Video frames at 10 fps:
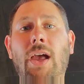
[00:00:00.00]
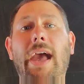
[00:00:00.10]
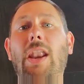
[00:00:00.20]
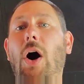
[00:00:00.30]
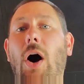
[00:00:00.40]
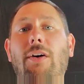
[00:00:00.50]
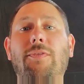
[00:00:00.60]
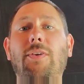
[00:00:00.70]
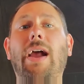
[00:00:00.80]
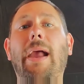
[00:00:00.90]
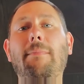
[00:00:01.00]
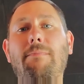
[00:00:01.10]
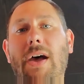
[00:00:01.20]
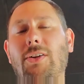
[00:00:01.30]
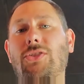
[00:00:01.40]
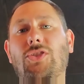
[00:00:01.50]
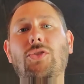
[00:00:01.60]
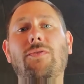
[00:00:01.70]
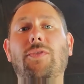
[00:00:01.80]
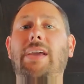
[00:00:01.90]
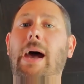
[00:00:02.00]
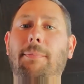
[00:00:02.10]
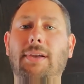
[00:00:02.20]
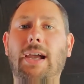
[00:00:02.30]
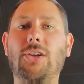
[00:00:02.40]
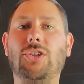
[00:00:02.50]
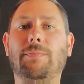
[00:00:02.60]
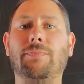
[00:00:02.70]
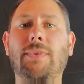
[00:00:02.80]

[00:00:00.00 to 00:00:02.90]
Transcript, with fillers: and offer a better suit for the application.